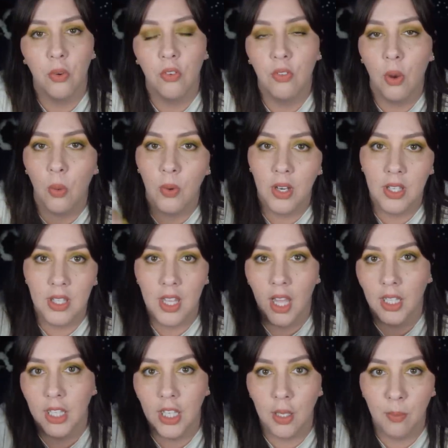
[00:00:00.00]
her phone and
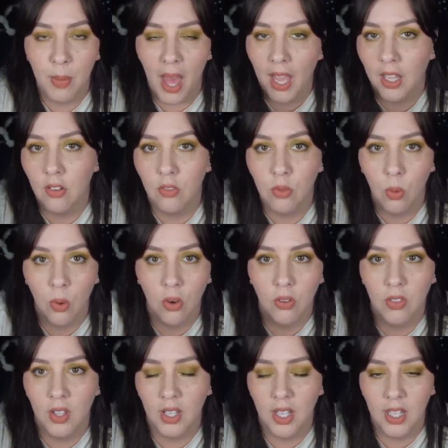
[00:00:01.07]
yelling back and
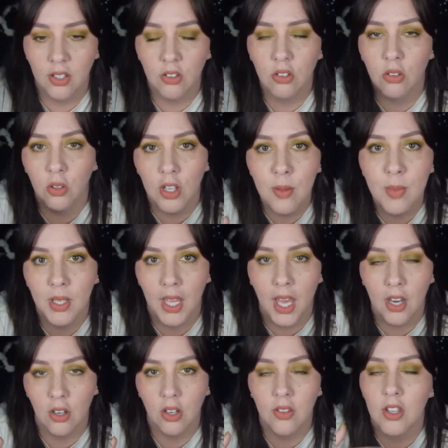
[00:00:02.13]
forth and like screaming
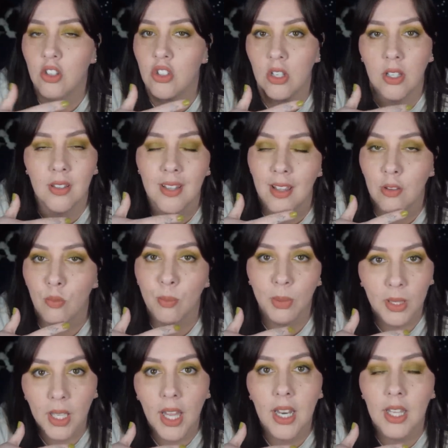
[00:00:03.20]
at her, and that she could taste
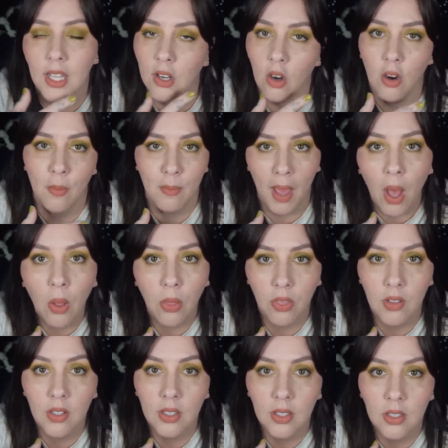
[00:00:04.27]
blood in her mouth.
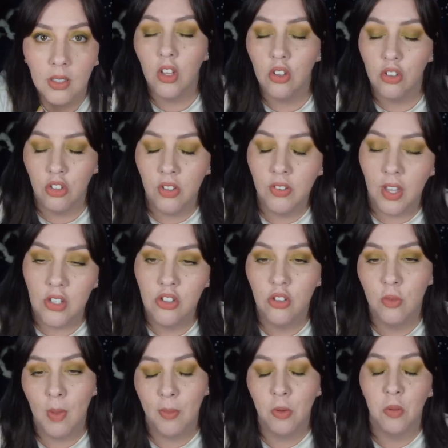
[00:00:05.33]
She said she
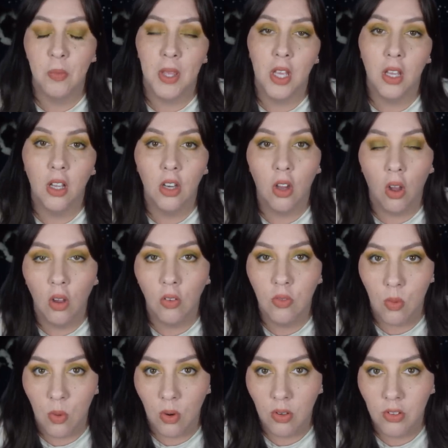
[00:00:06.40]
remembers being on all
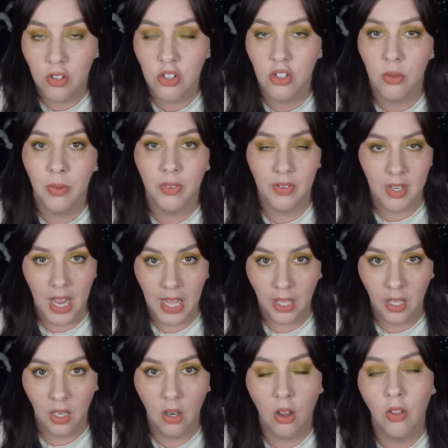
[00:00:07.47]
fours, that she was
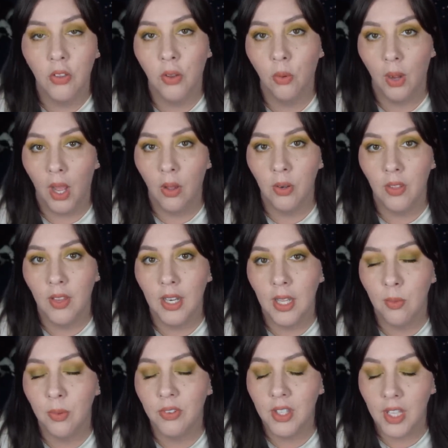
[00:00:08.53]
naked on the ground, and that
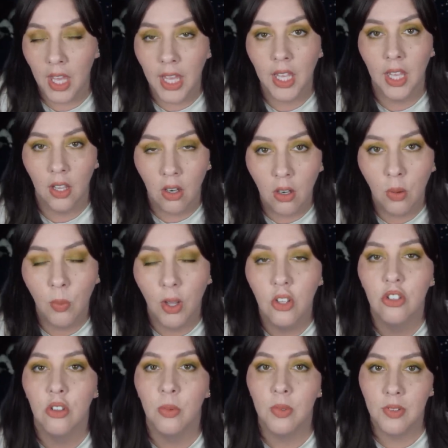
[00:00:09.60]
he was kicking her while
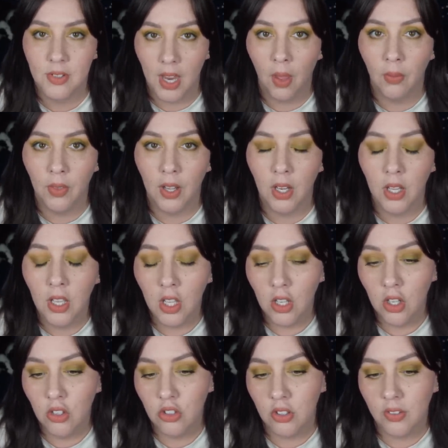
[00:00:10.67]
she was down there.
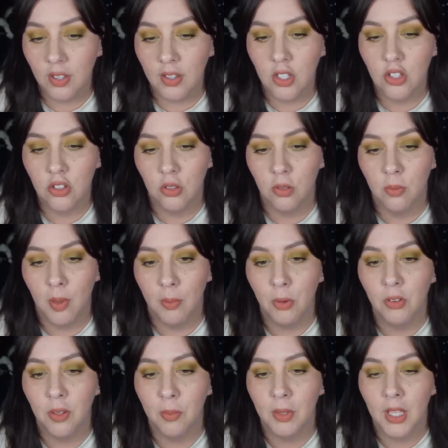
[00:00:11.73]
She said that she
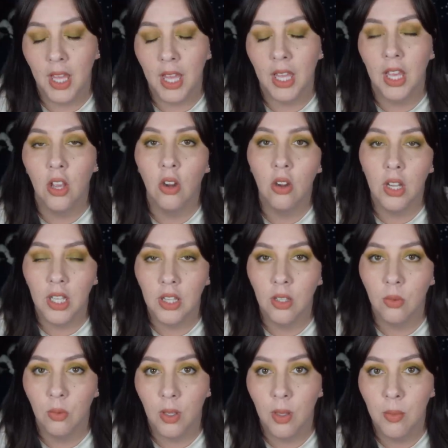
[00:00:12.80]
remembers him kicking her in
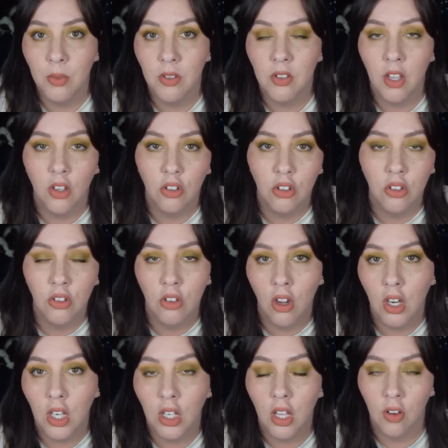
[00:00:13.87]
the ribs until she
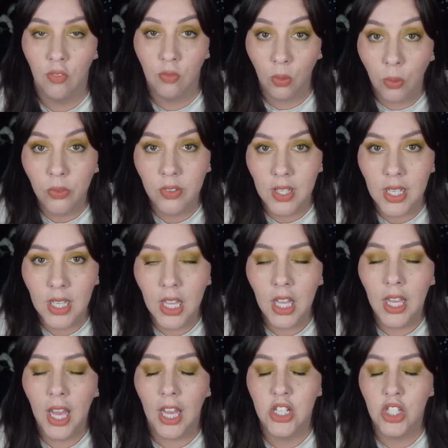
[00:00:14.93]
started convulsing,
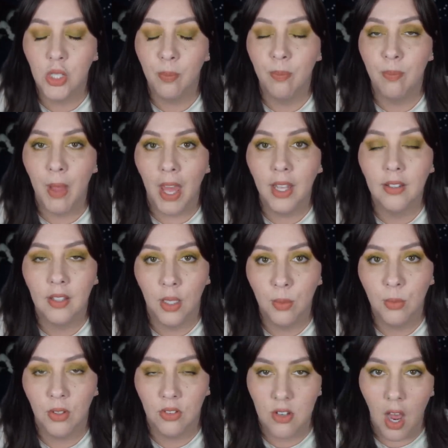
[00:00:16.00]
and she begged him
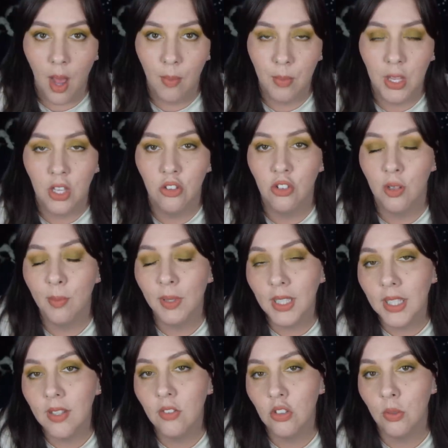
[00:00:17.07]
to stop because she
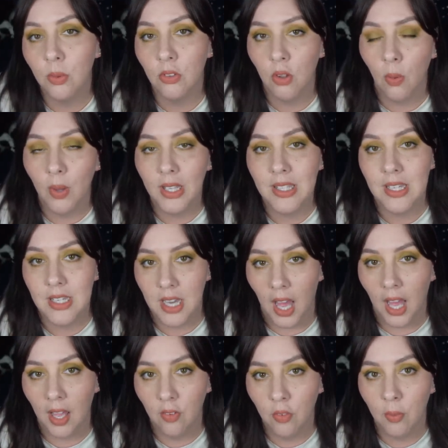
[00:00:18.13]
believed she was going to
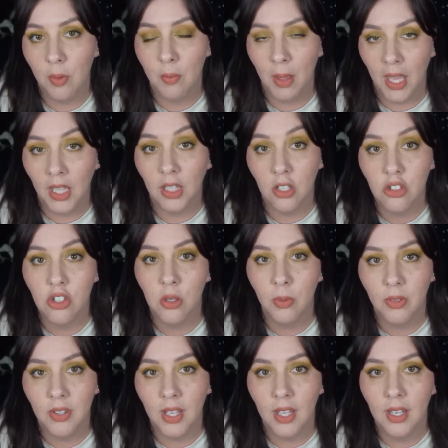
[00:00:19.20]
die from the pain that she
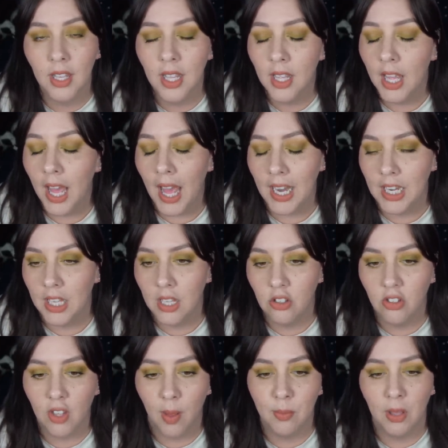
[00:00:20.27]
was in, and he
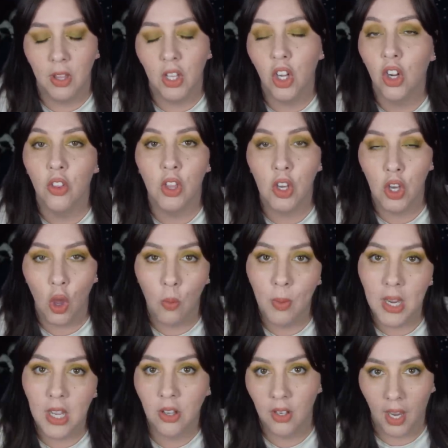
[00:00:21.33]
just kept telling her that
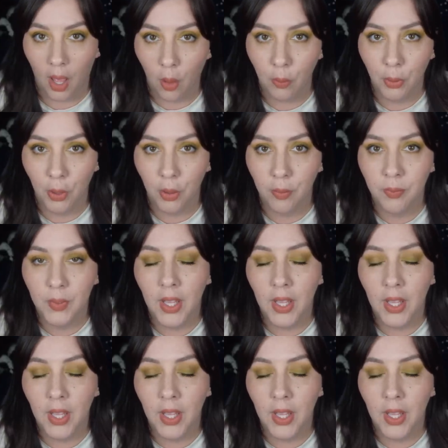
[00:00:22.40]
nobody could help her.